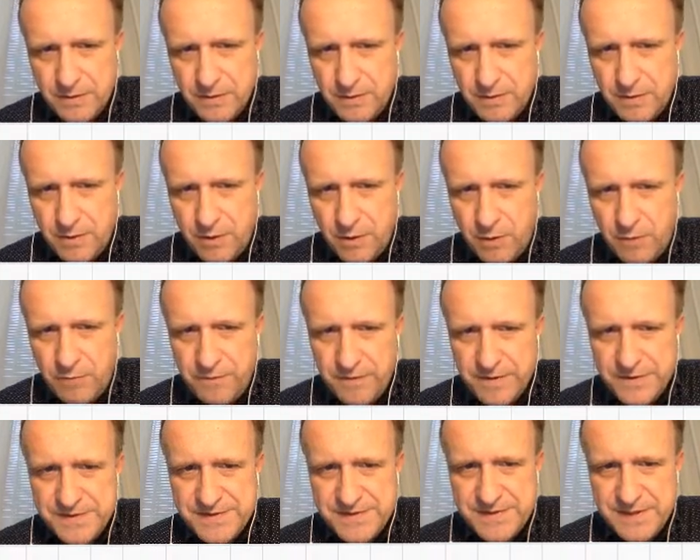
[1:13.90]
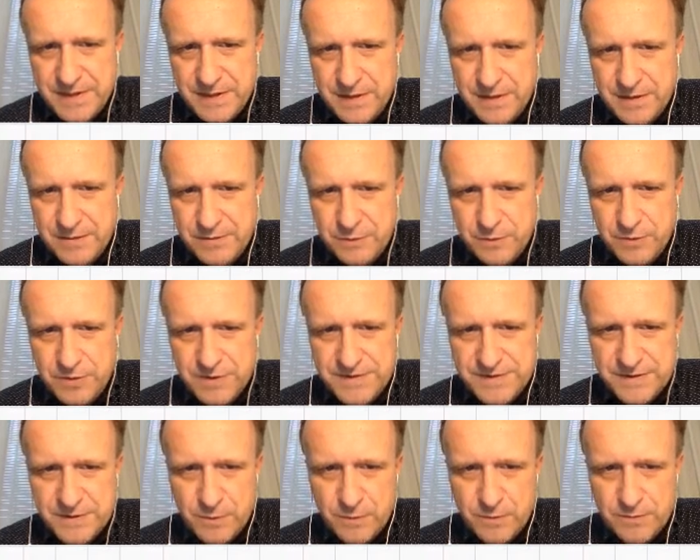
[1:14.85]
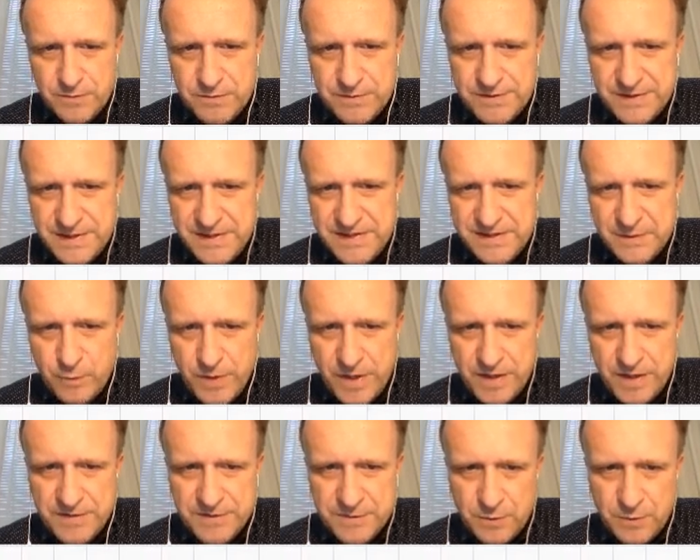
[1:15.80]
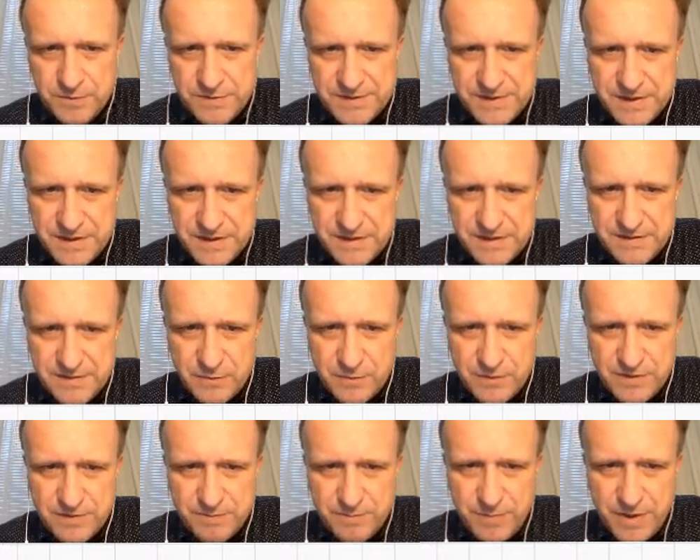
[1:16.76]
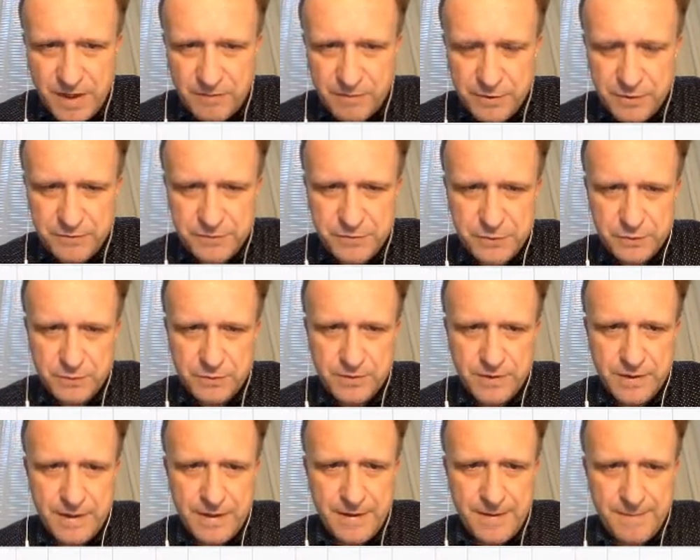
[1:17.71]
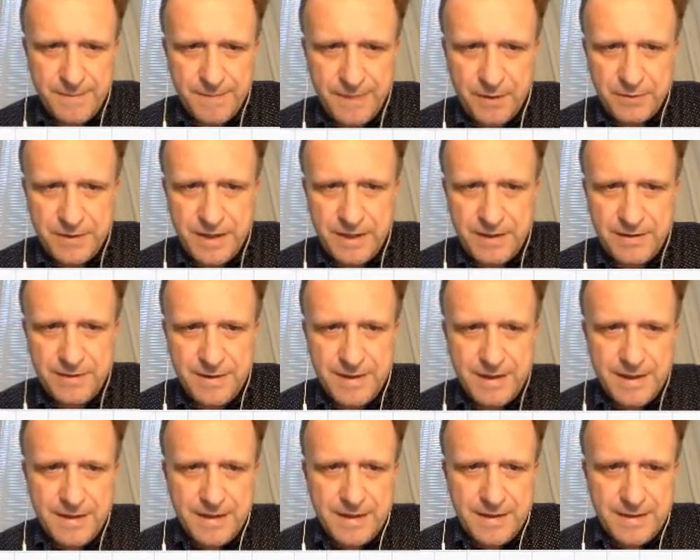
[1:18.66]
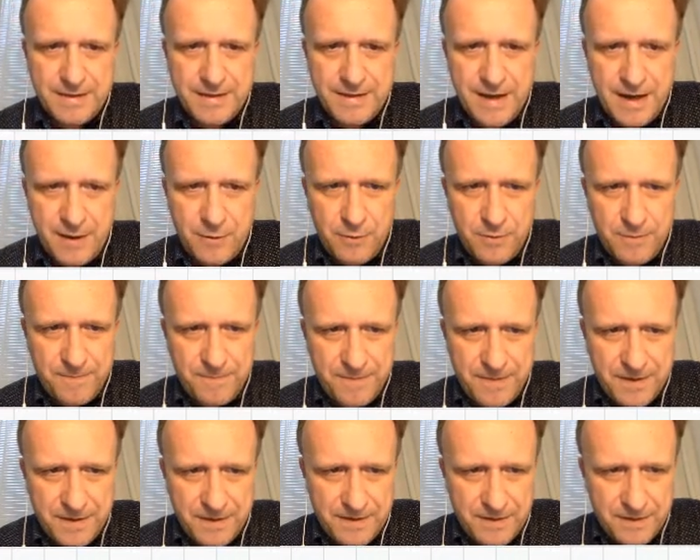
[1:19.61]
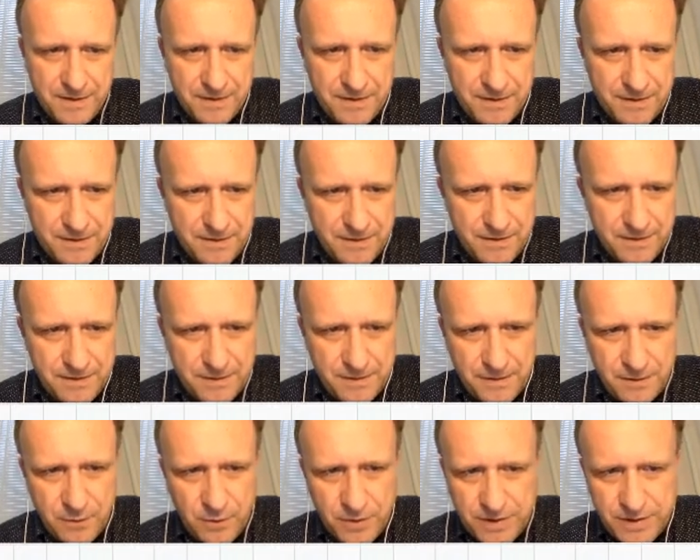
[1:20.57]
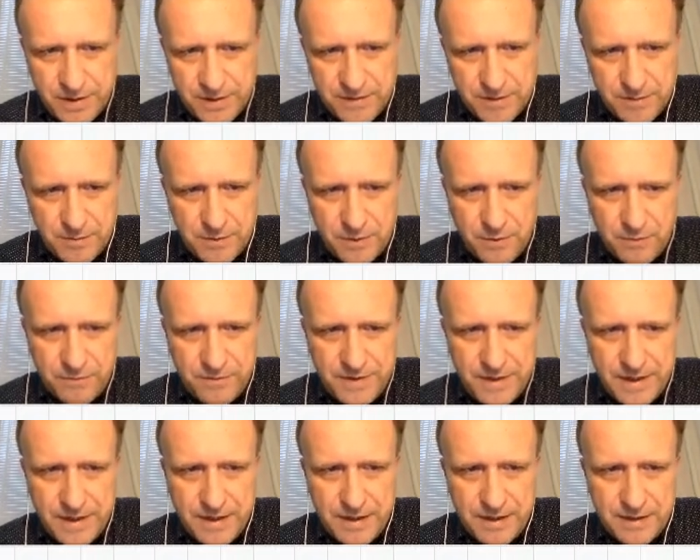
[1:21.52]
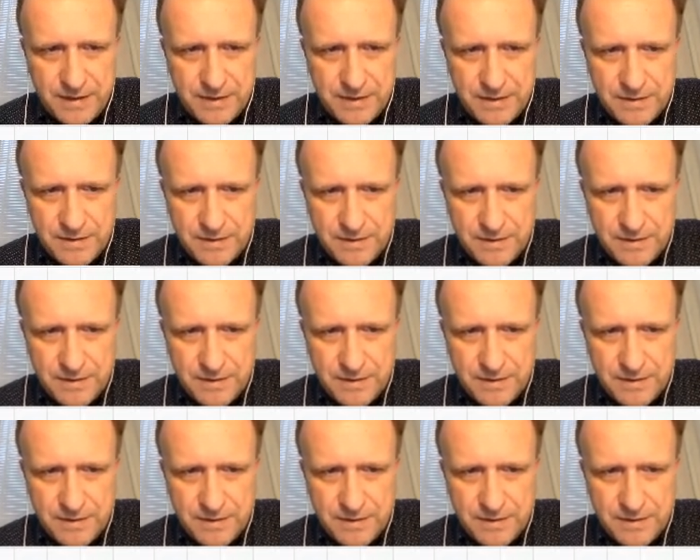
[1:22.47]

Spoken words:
of c to the c squared, so c to the power of 2. Okay, now logarithm of a